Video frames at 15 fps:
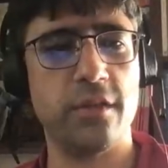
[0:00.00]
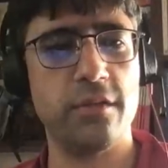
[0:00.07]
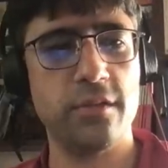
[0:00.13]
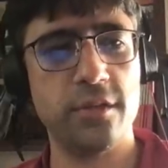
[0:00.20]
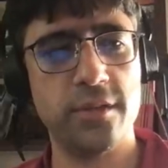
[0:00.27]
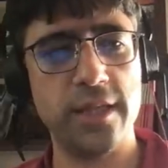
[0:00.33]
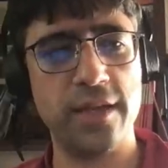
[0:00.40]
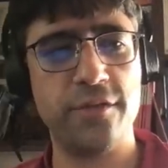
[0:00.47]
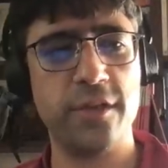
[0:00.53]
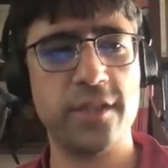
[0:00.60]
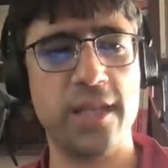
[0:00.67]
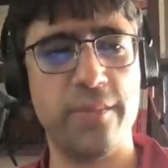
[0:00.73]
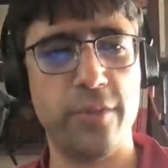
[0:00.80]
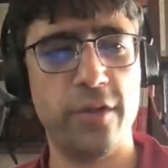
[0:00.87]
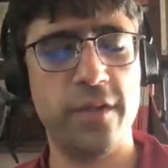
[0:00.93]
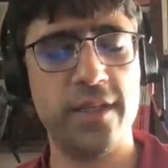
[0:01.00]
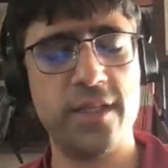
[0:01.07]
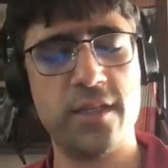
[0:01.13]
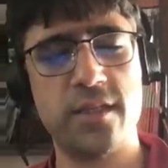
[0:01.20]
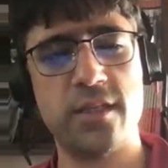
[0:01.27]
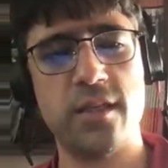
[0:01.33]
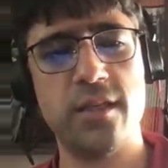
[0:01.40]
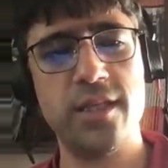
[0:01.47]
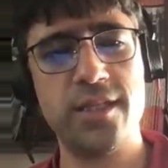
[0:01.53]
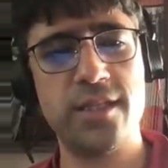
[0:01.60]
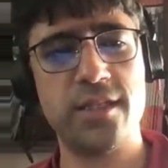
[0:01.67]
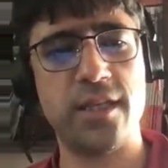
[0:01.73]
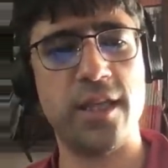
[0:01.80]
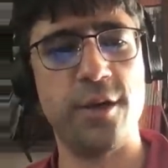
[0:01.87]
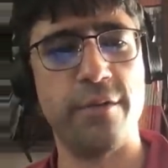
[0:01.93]
So, so take, for example, this is,
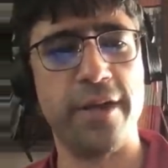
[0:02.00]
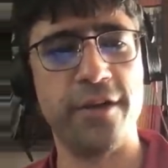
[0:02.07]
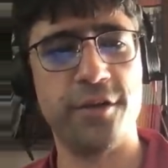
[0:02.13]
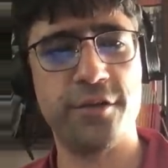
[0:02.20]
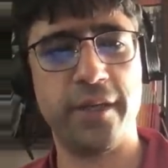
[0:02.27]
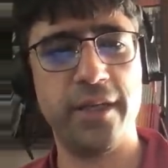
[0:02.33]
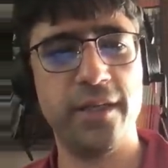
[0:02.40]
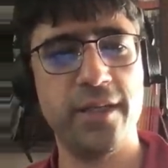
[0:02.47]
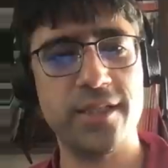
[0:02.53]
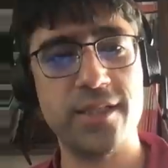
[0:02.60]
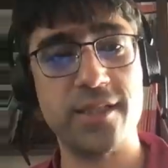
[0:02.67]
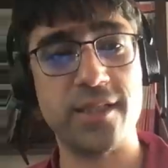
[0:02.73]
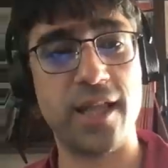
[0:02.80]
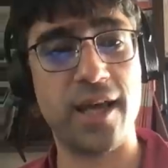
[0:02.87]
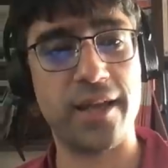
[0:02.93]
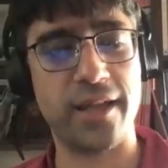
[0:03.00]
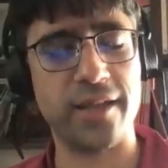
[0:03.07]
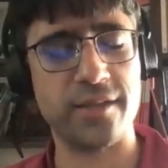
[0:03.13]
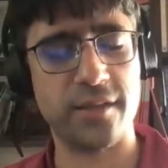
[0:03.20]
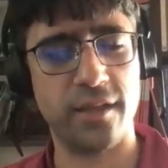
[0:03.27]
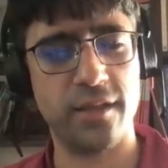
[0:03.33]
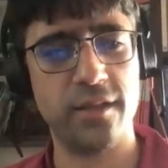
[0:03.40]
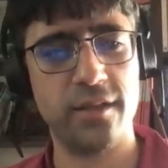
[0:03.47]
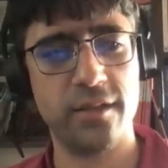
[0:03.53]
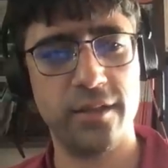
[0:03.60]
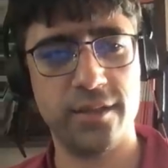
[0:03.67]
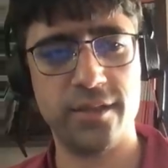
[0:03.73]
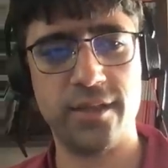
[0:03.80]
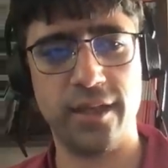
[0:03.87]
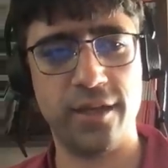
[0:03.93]
this is an iterator trait. This is not async.
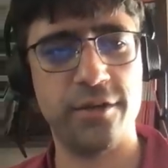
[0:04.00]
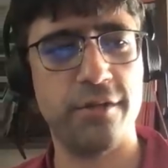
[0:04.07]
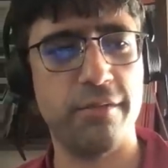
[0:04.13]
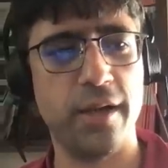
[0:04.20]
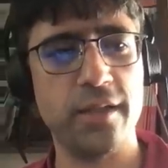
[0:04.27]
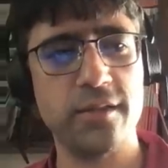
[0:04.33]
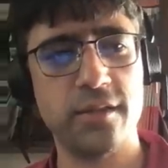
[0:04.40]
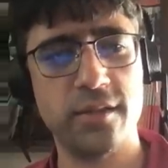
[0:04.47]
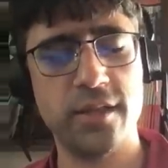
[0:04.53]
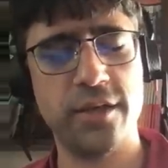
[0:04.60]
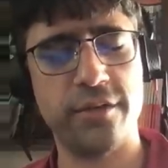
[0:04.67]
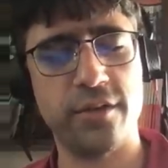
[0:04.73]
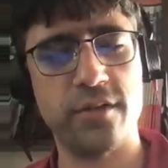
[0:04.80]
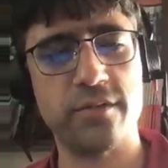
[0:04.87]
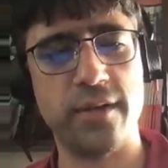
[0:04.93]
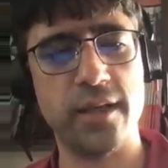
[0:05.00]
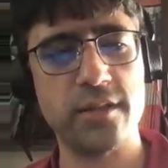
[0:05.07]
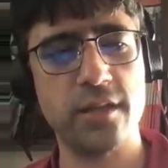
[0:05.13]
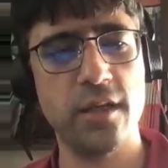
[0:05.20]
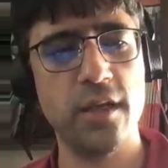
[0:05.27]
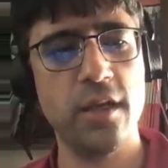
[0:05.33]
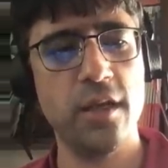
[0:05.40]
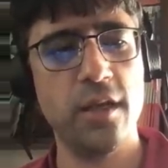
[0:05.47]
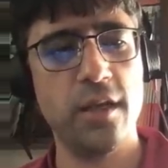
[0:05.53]
It's standard Rust, synchronous Rust.